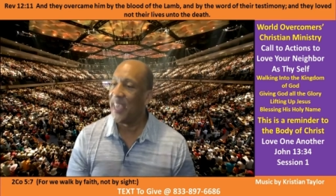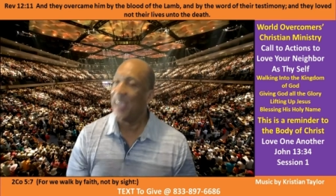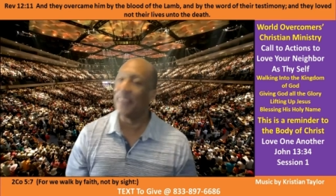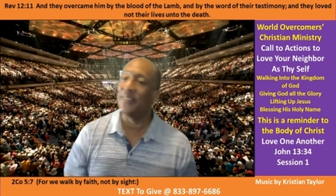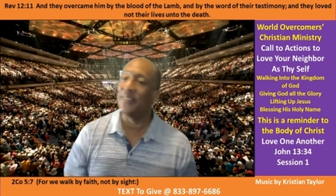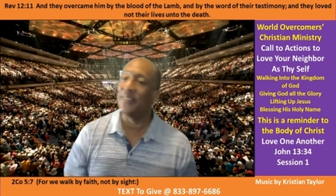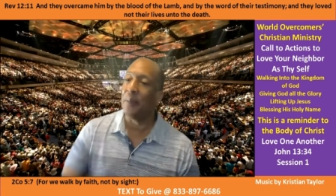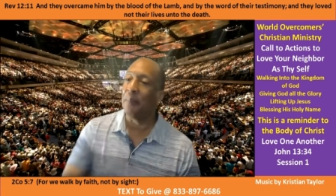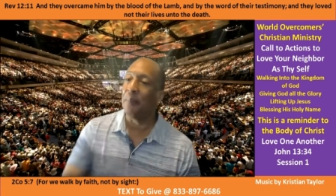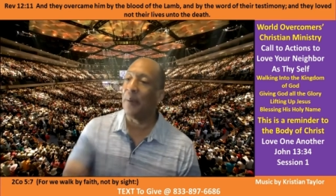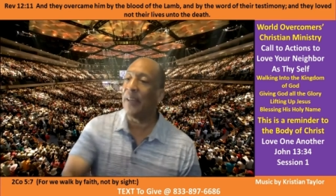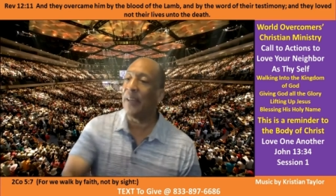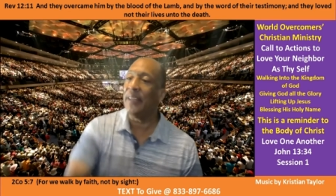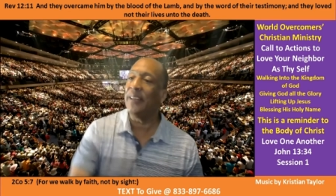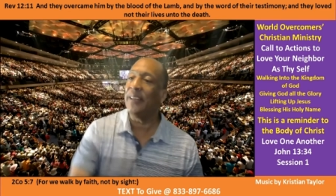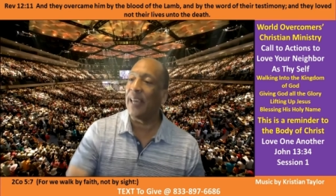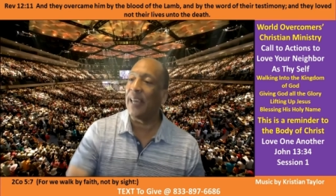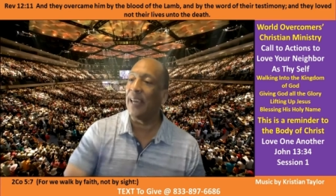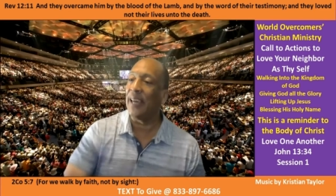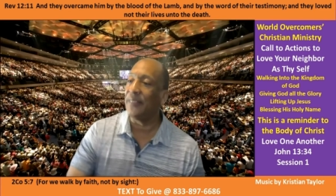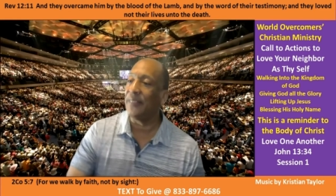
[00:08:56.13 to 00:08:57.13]
And see,
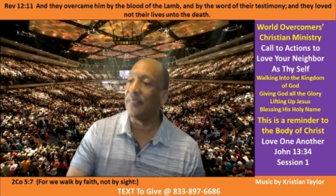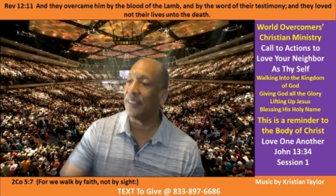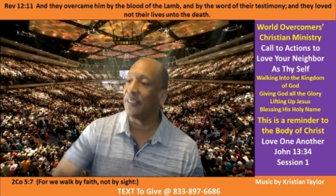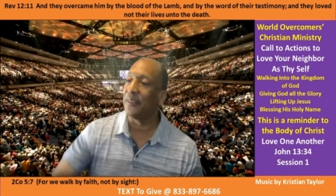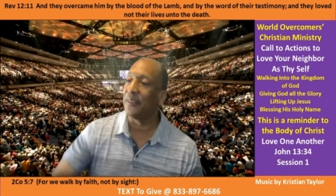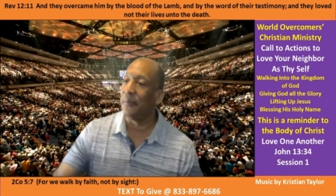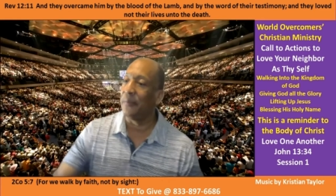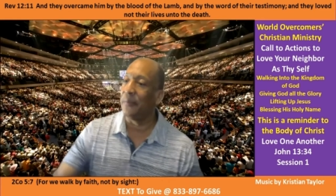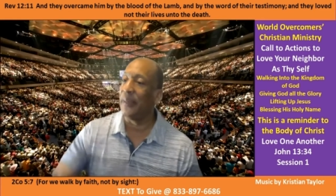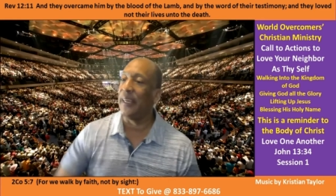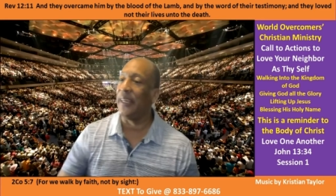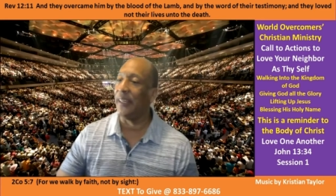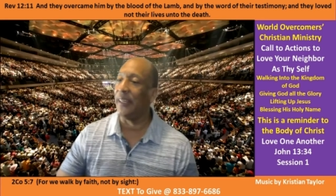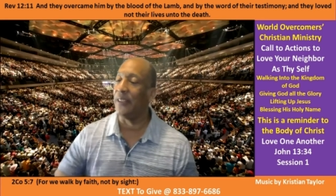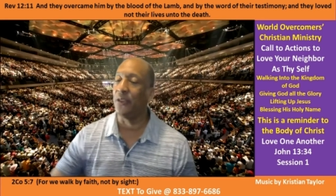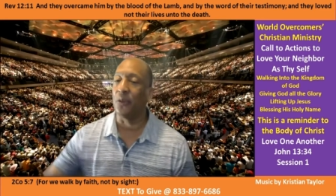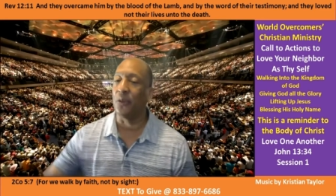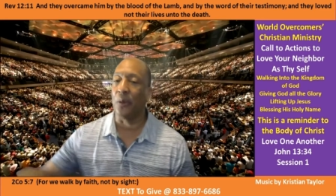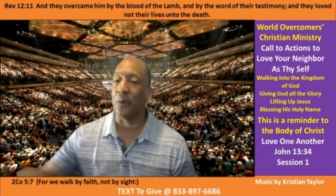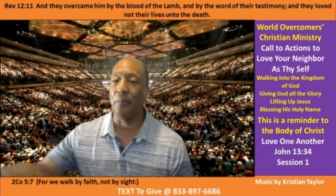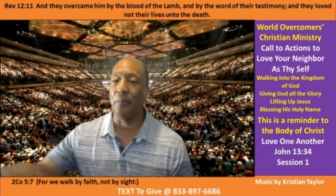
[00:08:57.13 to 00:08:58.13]
abundant life doesn't
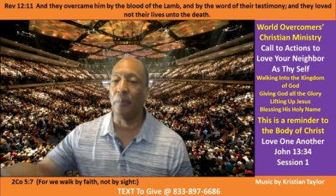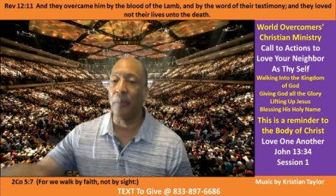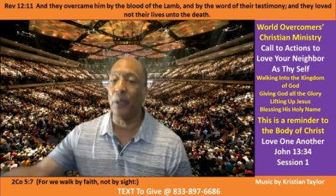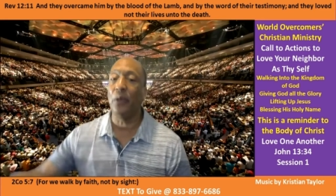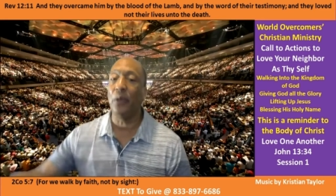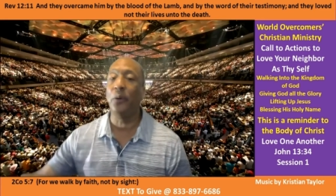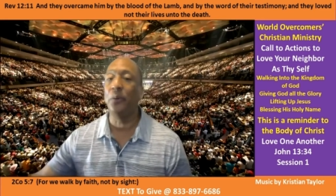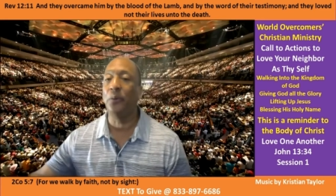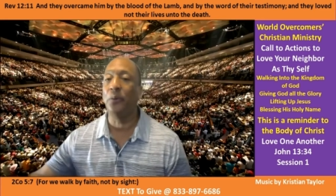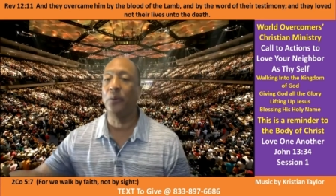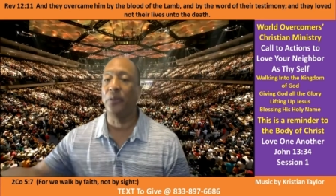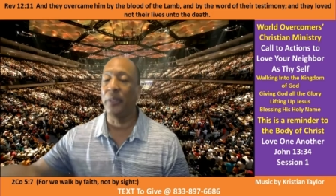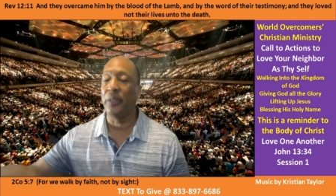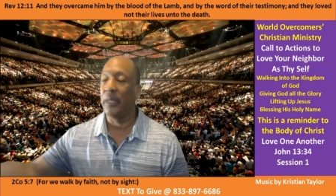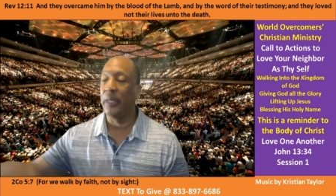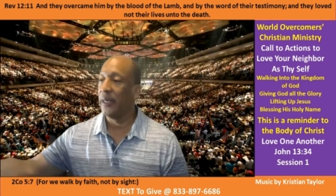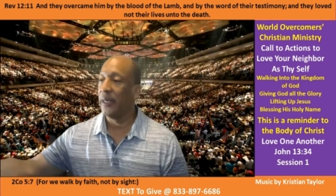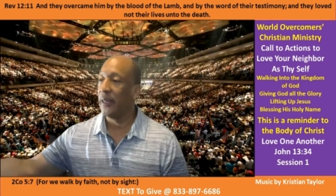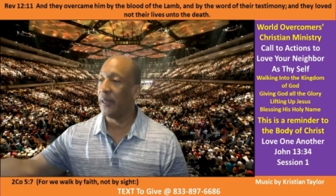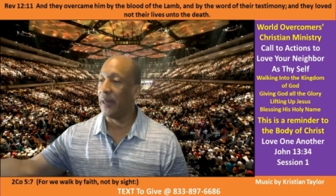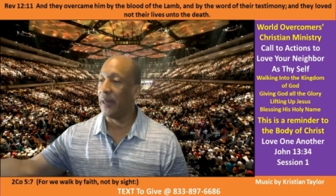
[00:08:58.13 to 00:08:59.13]
mean to abuse
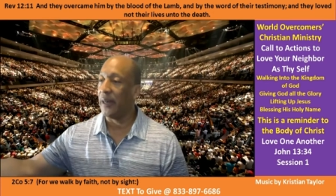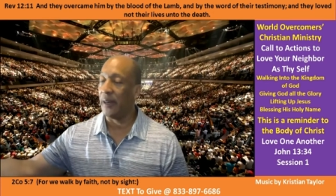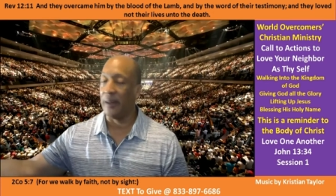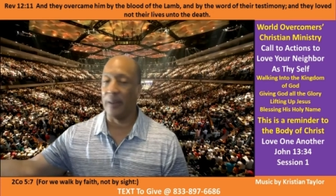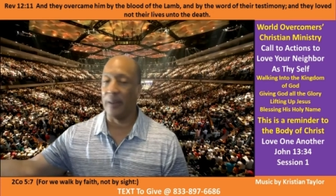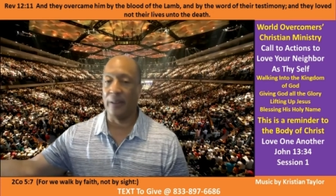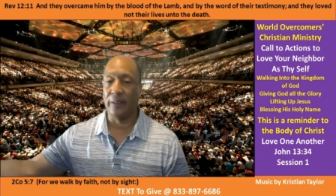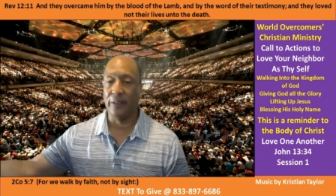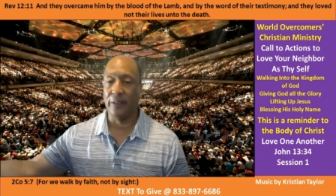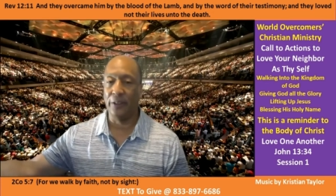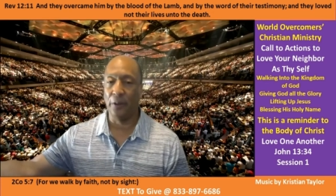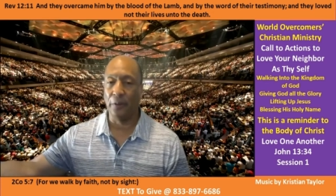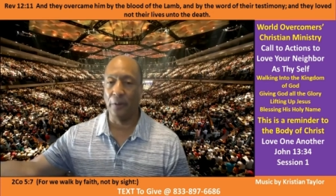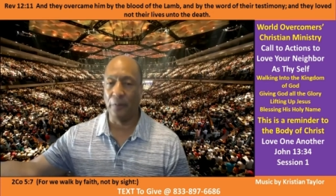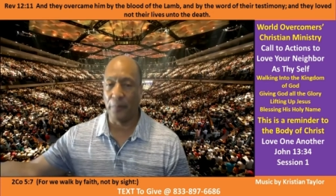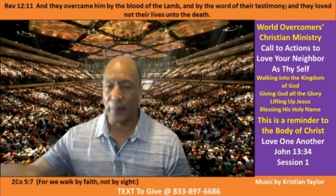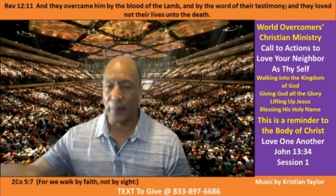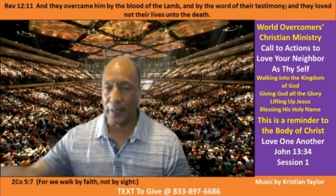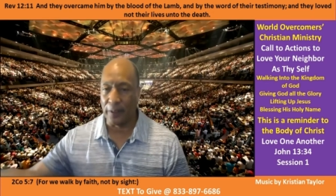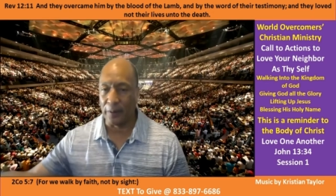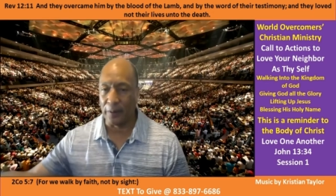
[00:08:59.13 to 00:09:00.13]
uh, your
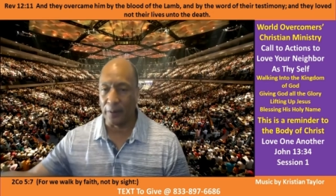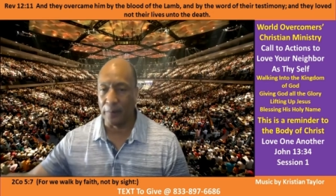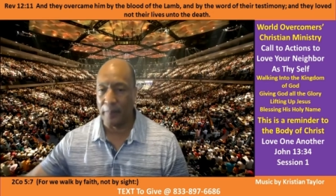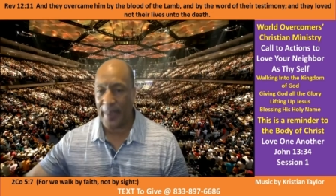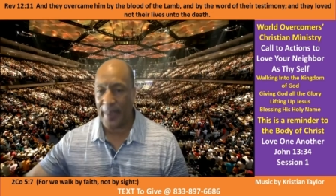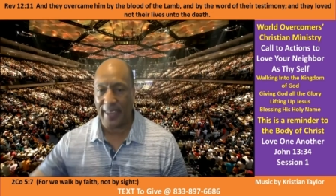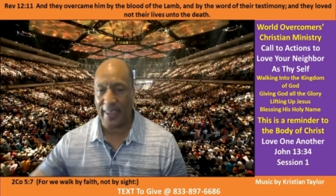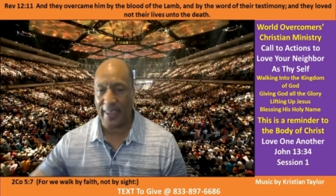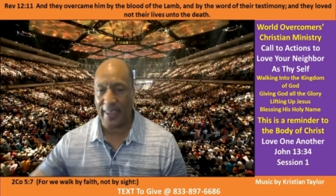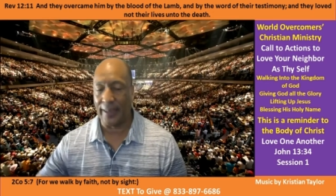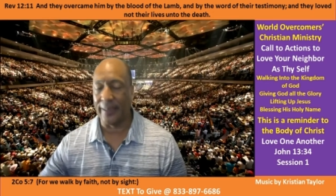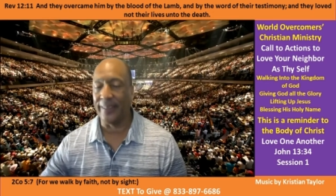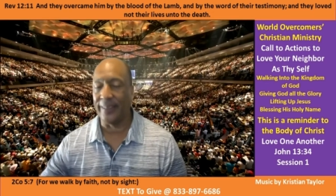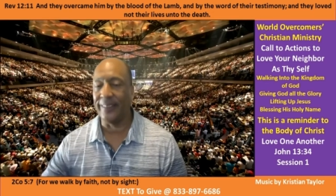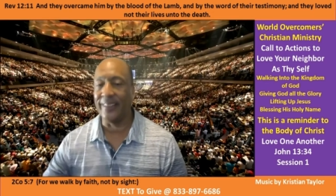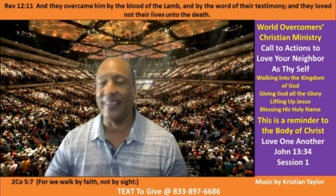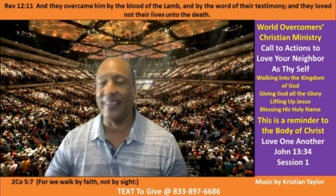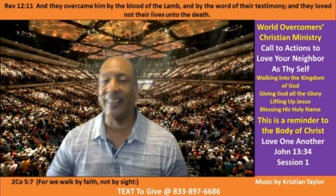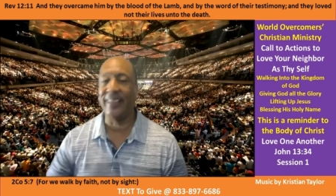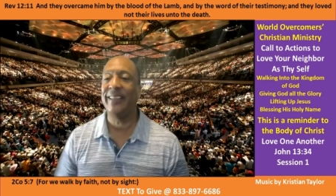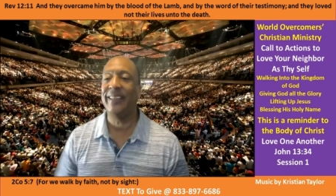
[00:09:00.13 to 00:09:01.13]
fellow man.
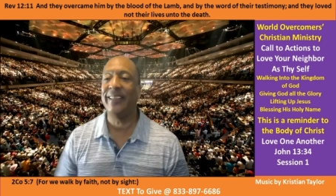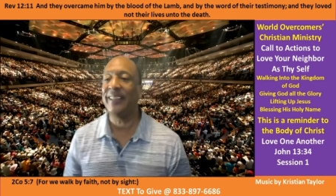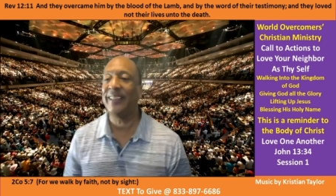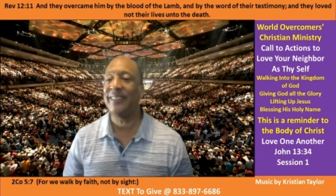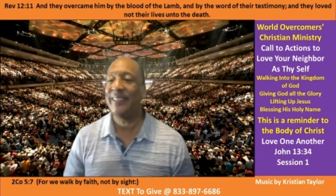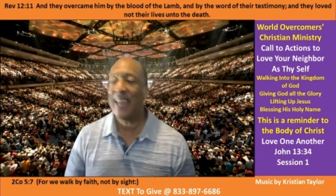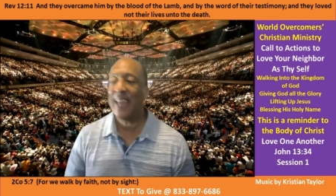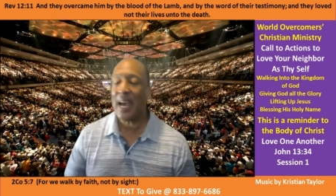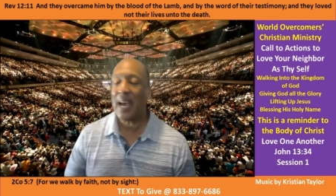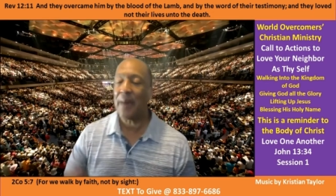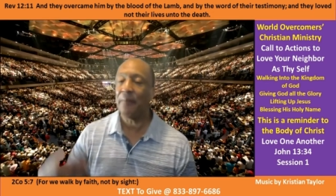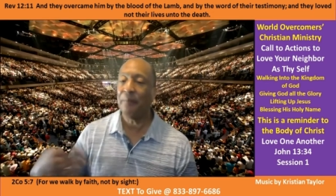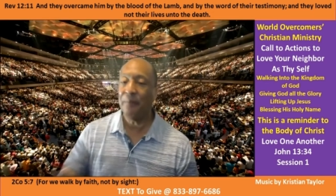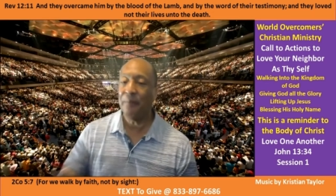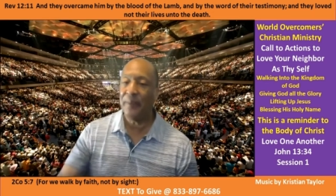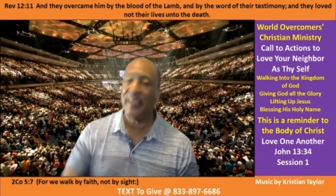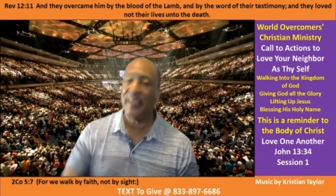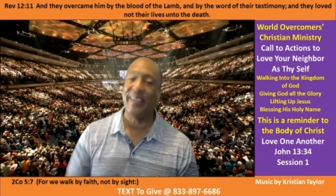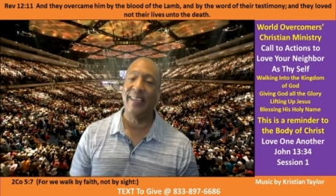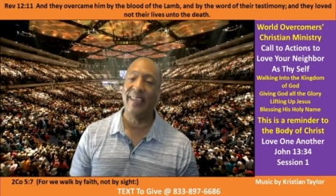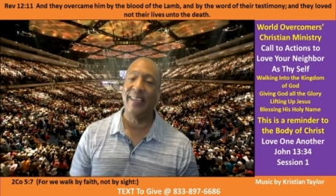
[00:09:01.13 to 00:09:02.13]
It does not
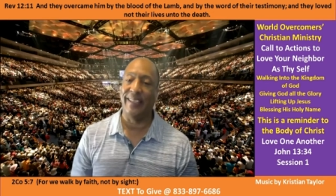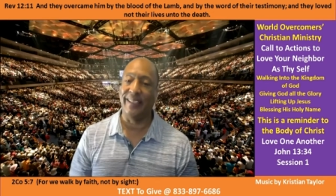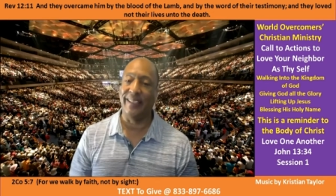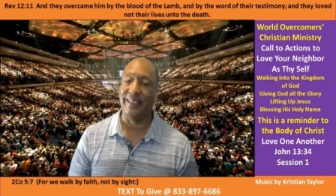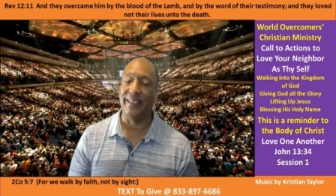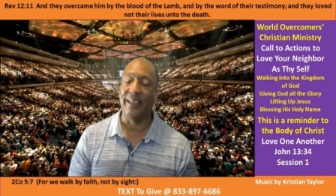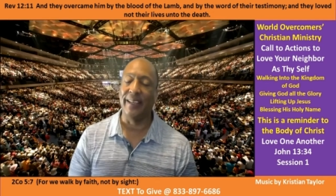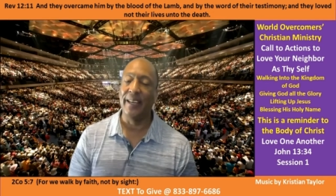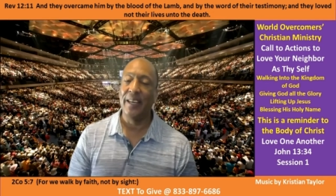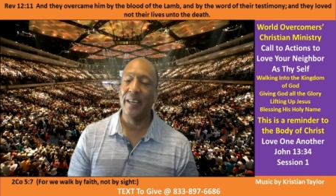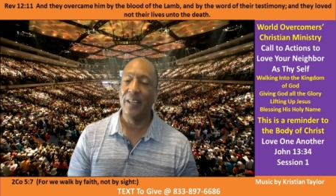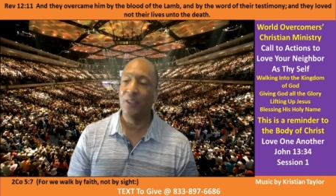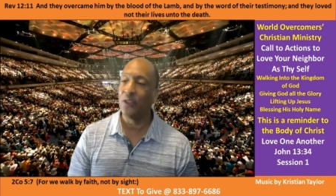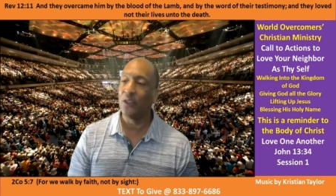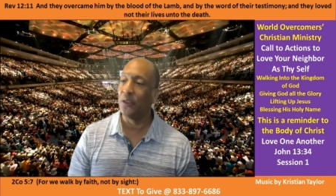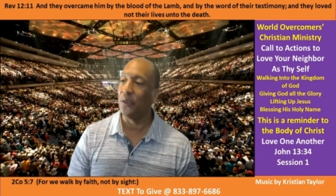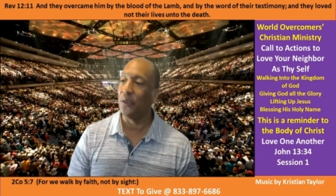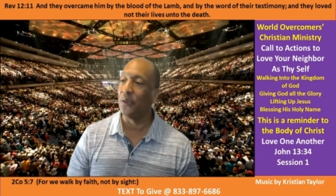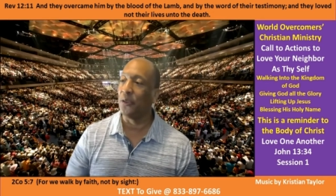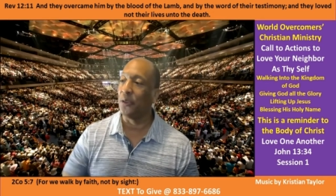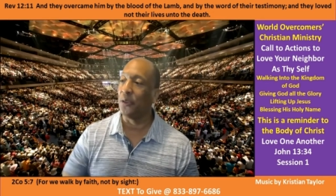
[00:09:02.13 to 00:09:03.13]
mean
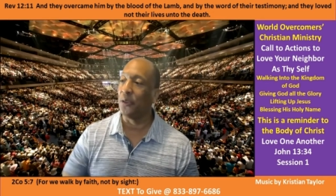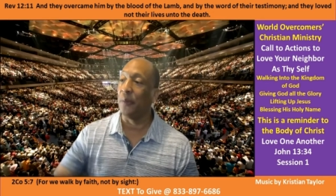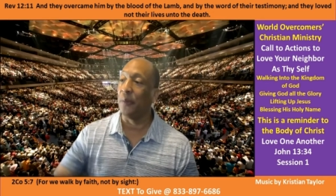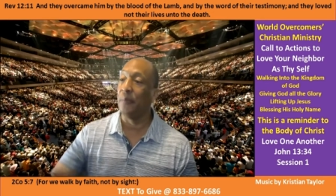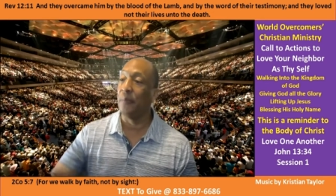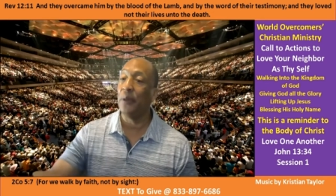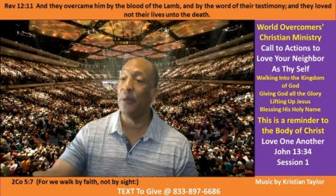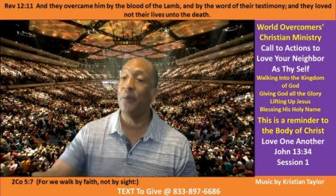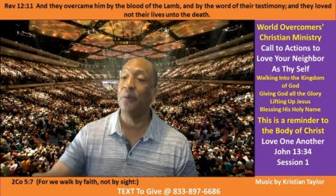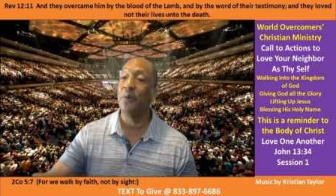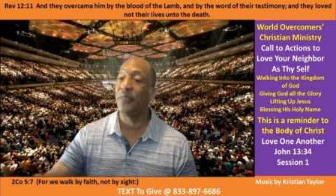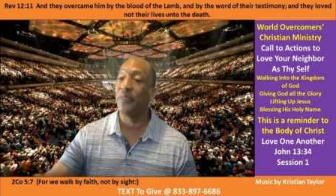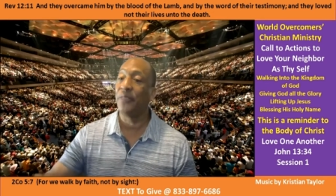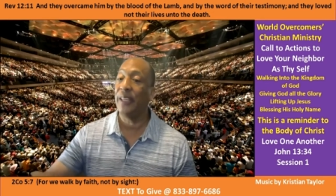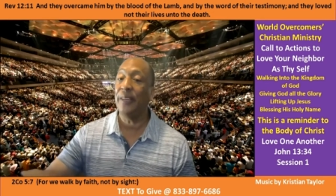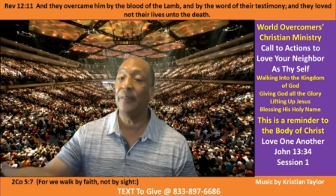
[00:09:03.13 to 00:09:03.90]
to, to abuse